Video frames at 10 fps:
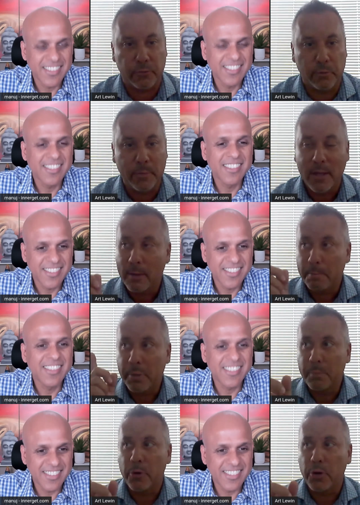Speaker 1: a room
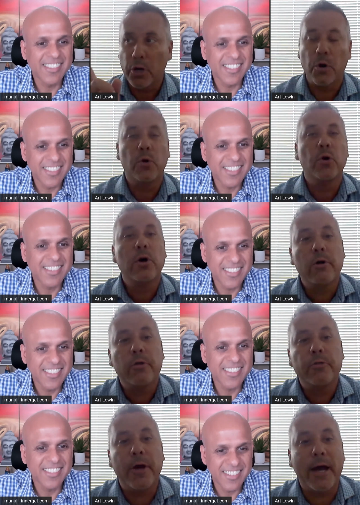people know
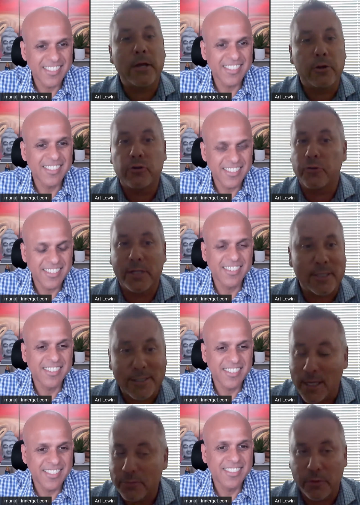that you're dressed
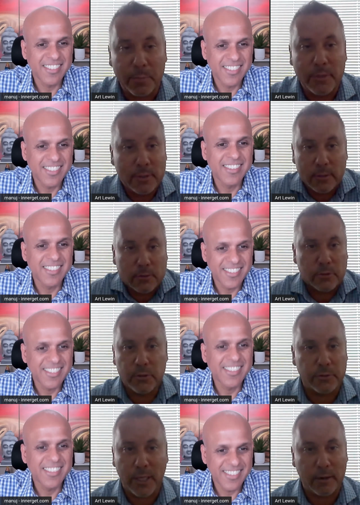successful i mean th-
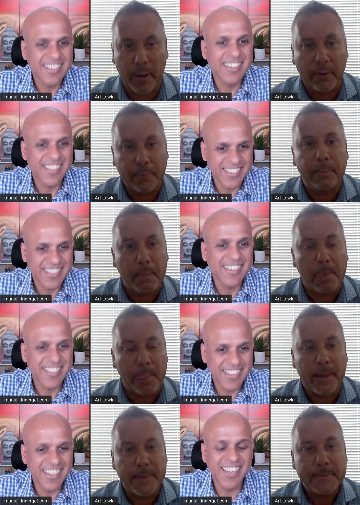there's no doubt about it
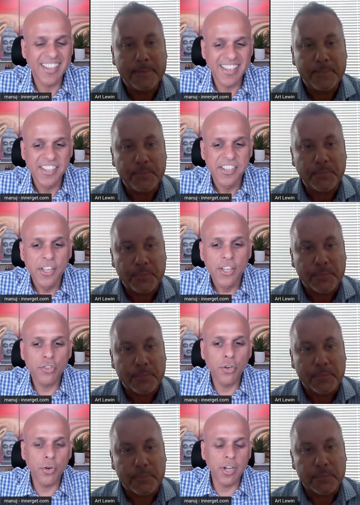yeah
Speaker 2: yeah
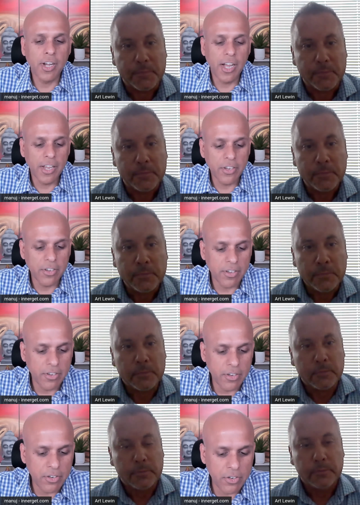so uh,
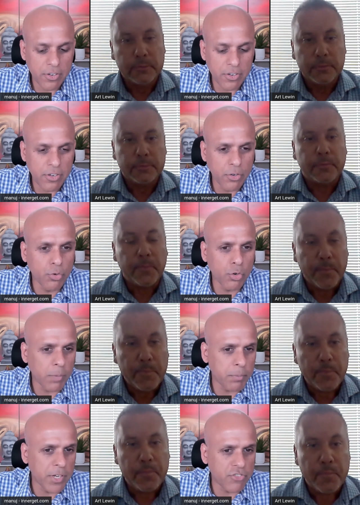you grew
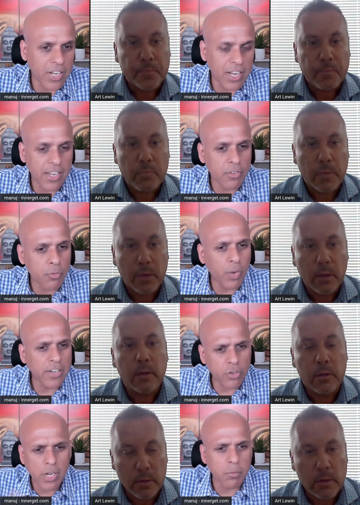up in chile when
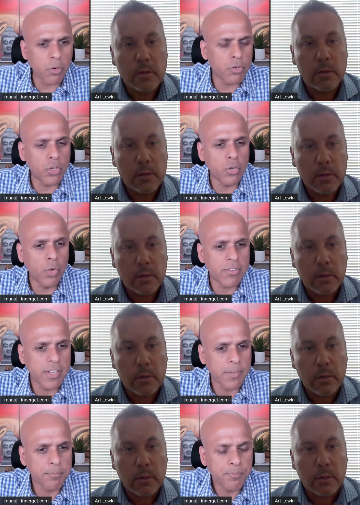did you come over to
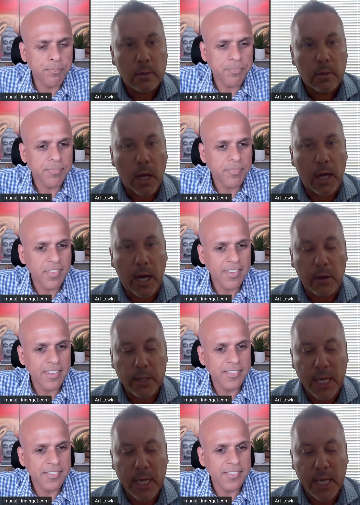usa
Speaker 1: I, I,